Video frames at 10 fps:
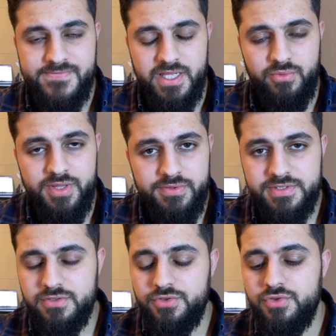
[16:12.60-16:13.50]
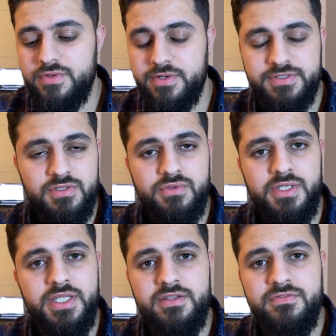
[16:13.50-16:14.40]
And when there is no you, there is no
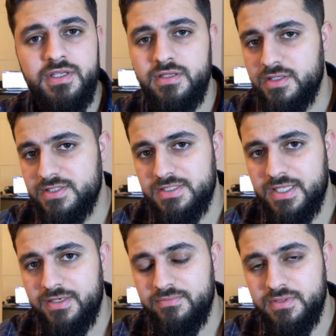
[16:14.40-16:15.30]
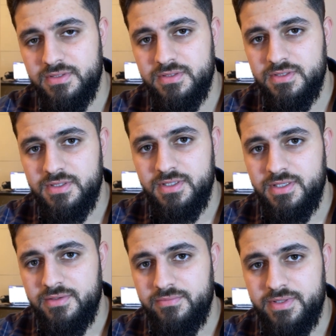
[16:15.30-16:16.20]
leaving Islam,
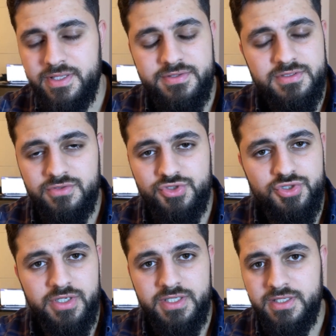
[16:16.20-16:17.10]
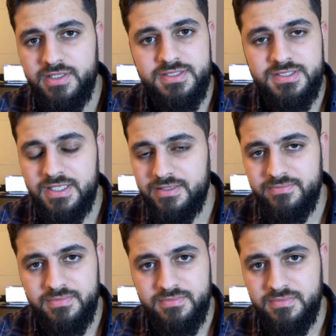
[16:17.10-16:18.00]
but there is no joining
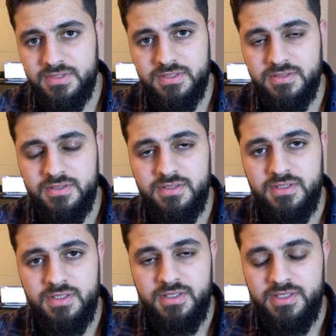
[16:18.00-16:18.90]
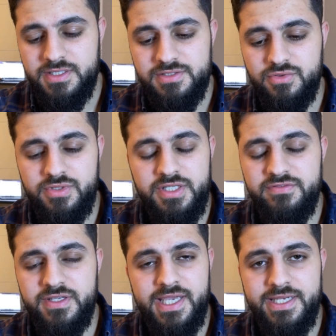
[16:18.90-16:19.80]
Islam. There's no
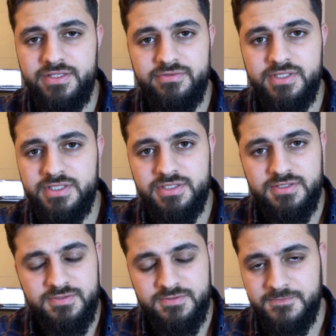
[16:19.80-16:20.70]
leaving any religion.